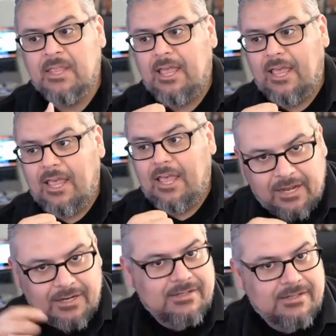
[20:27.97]
and that
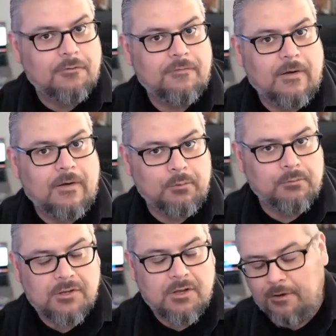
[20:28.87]
entire following was
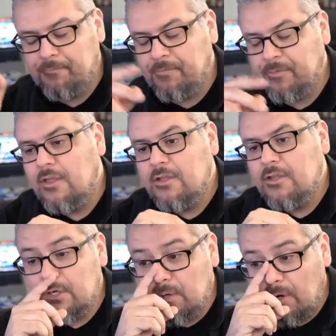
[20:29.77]
gone.
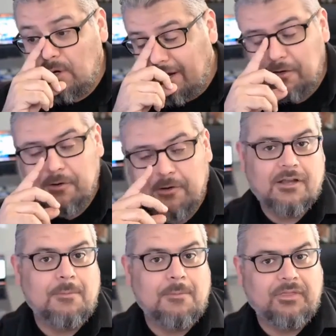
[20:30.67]
So I learned a
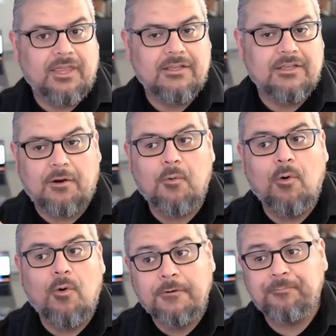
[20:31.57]
couple of things there.
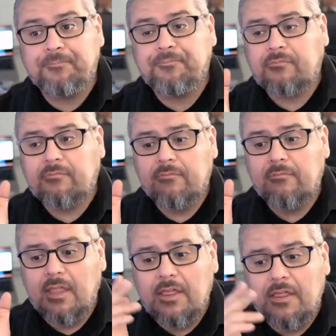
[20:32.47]
One,
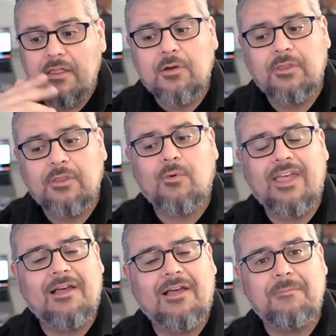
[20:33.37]
the only way I'm
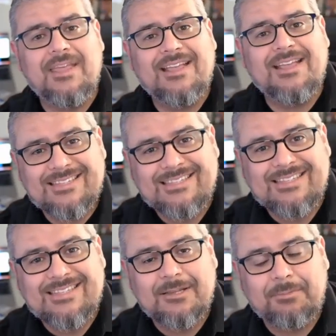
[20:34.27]
going to be consistent at
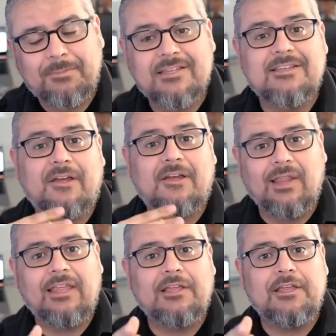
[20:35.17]
something is if I really
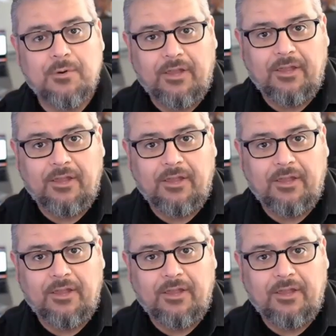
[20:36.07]
enjoy it.